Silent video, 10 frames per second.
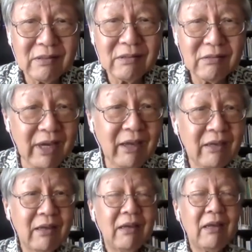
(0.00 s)
Okay?
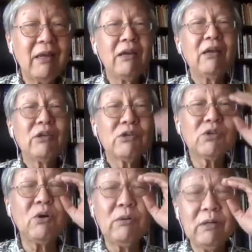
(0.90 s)

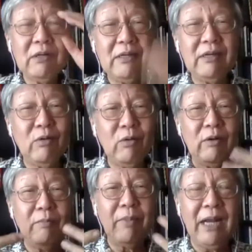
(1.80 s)
So
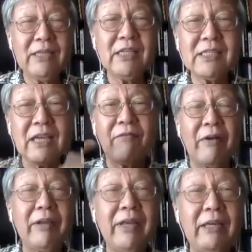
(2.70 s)
Malaysians are
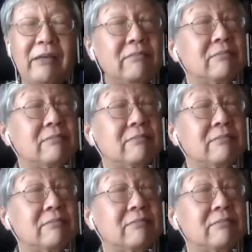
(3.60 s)
very